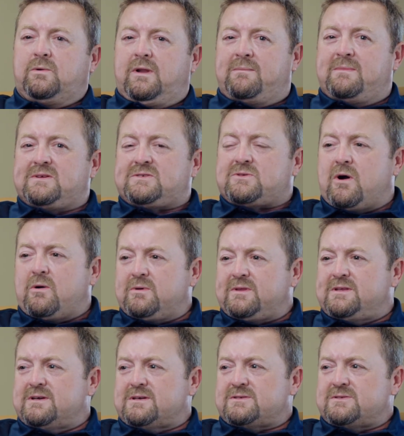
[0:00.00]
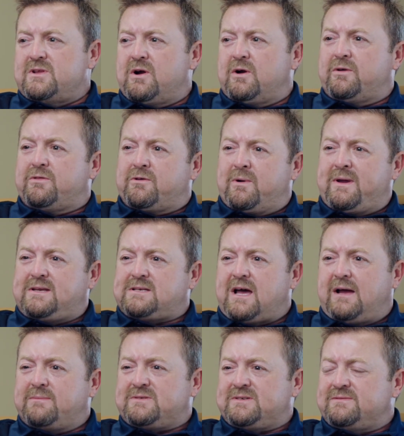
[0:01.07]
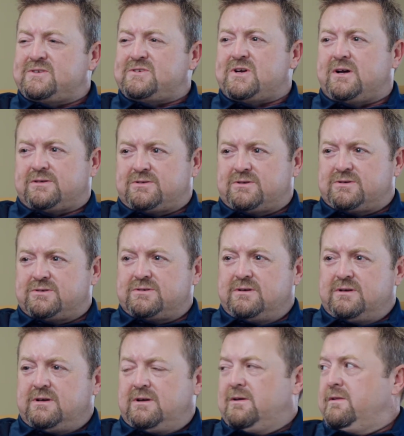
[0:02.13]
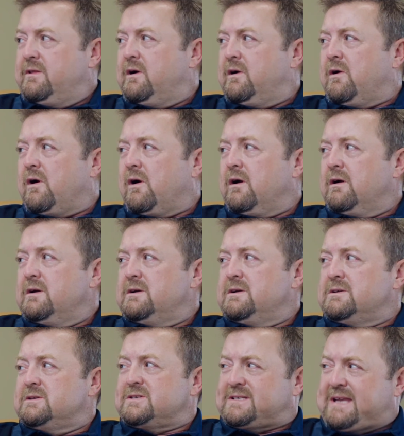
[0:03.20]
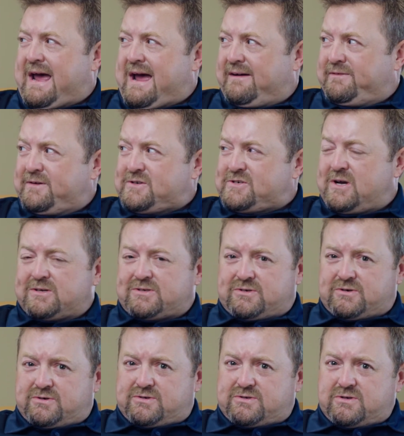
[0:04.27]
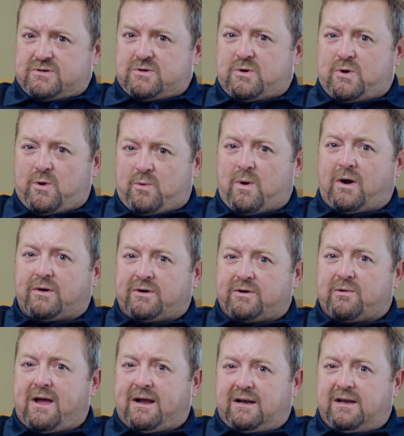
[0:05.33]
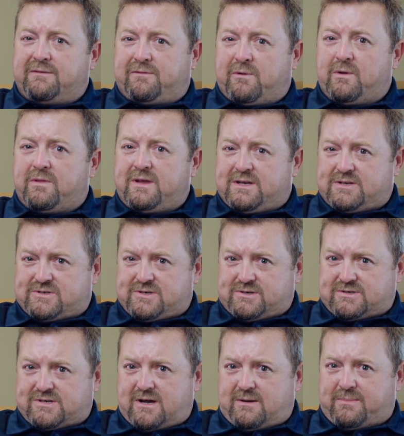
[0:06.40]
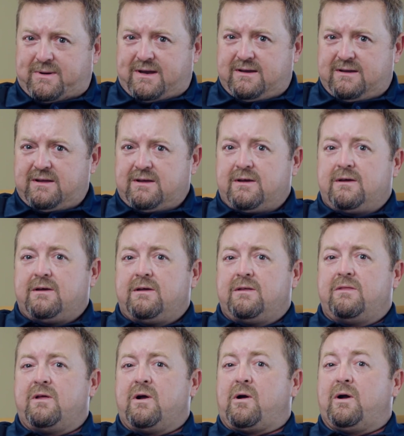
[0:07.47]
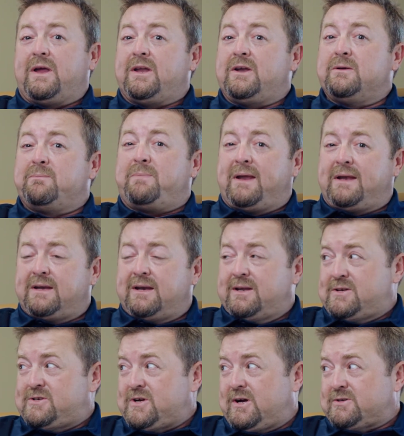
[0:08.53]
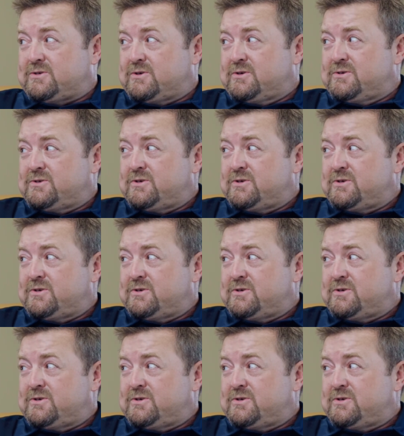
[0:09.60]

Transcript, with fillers: Well, let me start with this. There are three types of adjusters. There are staff adjusters who work directly for the insurance company. Mm -hmm. There are independent adjusters.